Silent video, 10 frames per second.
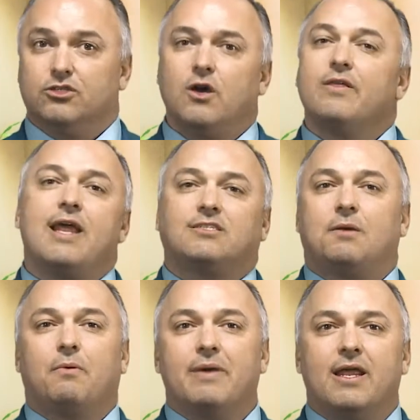So in the next
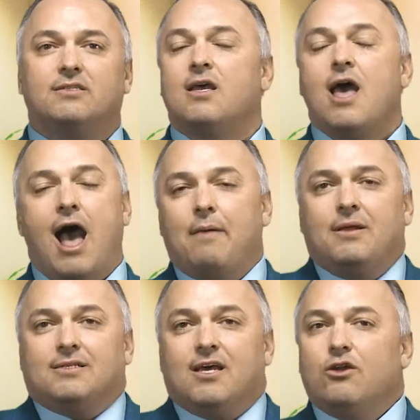couple of minutes, I'm
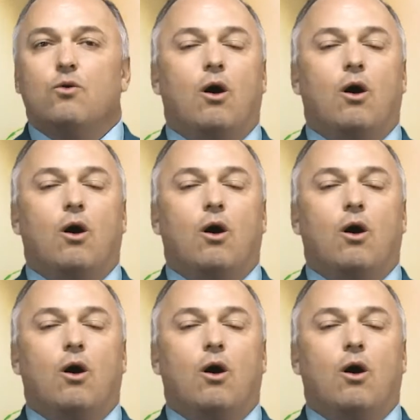going to tell you